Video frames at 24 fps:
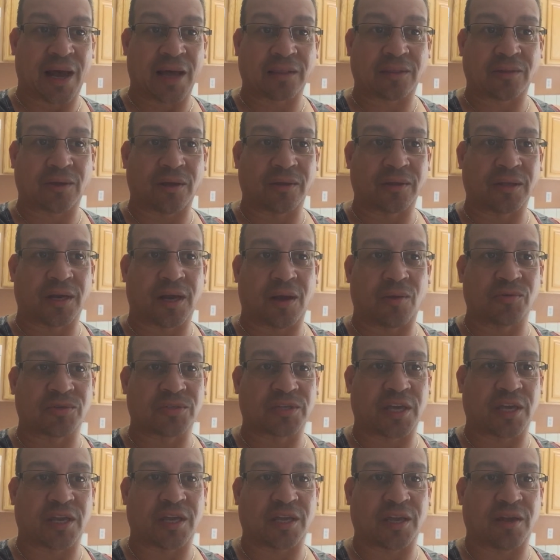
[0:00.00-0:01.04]
I thought that I
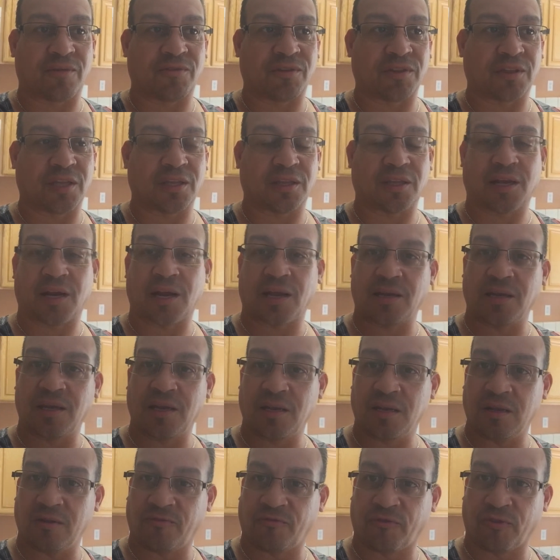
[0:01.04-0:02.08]
was getting everything that I
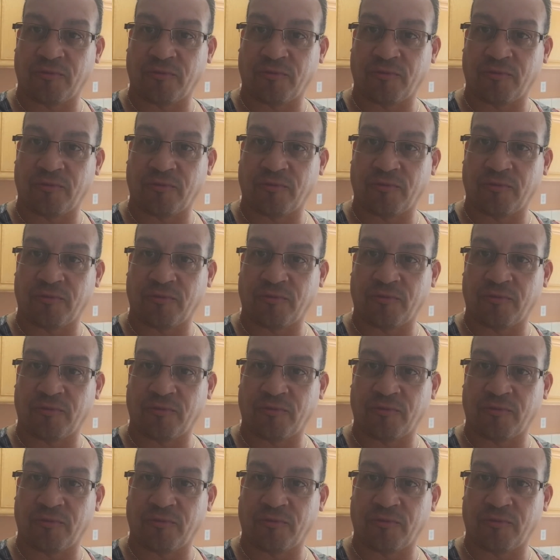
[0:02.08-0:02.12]
needed